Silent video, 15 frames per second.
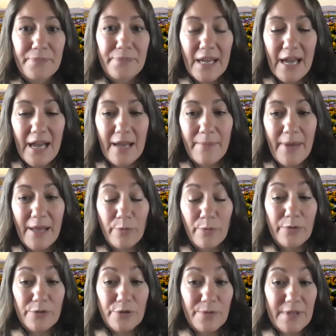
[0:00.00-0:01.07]
and we
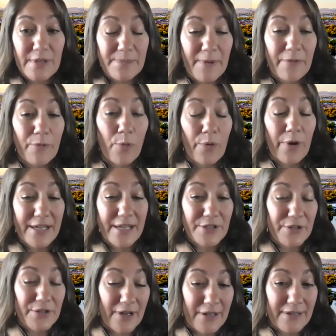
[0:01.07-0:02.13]
were doing this before I
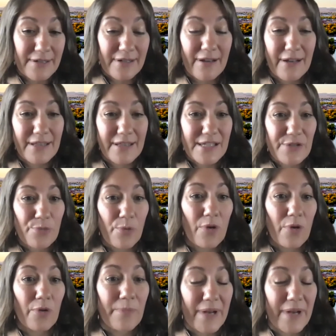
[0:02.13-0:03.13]
took on this role,